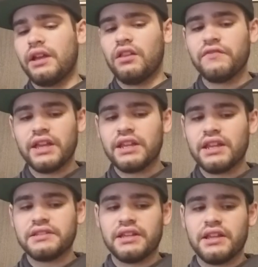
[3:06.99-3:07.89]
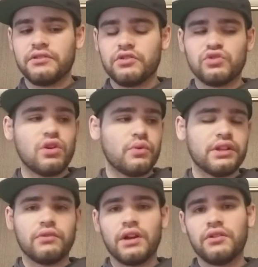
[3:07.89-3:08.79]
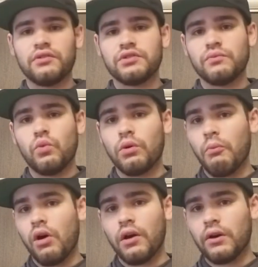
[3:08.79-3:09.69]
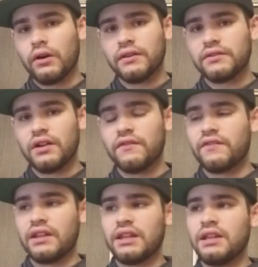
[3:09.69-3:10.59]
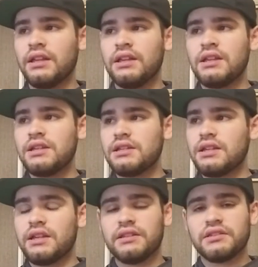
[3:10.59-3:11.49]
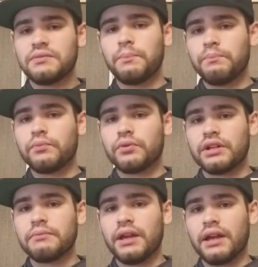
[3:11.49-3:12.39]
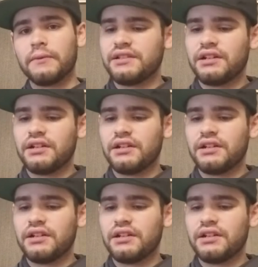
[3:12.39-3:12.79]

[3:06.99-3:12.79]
elevate it and soak it around in some warm water and stuff, and it's pretty bad.